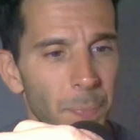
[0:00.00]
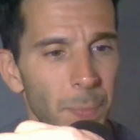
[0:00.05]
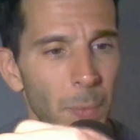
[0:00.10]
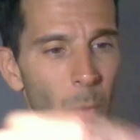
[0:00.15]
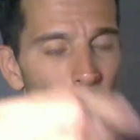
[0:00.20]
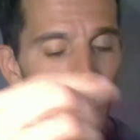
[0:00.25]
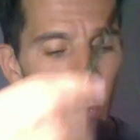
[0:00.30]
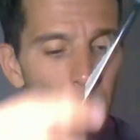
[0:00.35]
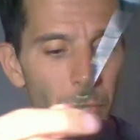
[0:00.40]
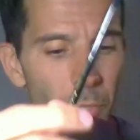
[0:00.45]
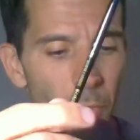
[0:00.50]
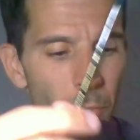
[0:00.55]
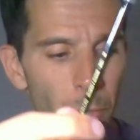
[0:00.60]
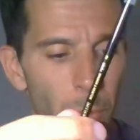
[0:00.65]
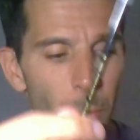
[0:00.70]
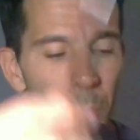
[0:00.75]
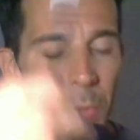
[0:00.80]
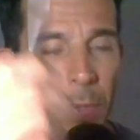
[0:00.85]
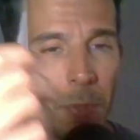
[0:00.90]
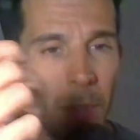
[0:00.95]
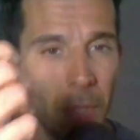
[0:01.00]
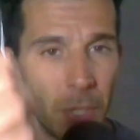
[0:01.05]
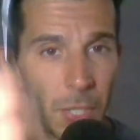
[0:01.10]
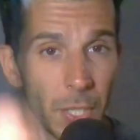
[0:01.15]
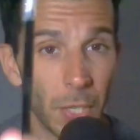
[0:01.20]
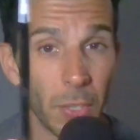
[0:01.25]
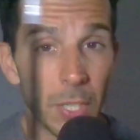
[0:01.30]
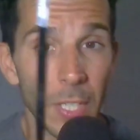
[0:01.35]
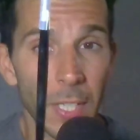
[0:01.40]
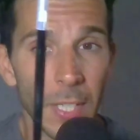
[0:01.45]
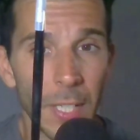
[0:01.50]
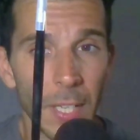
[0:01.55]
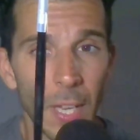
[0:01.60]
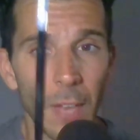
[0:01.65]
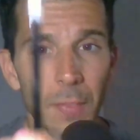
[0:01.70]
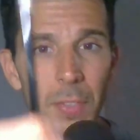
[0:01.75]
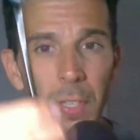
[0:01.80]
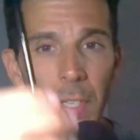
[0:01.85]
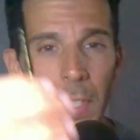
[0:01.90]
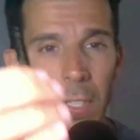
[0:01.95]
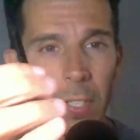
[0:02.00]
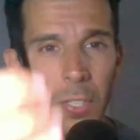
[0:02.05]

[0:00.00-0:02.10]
Winsor Newton Series 7.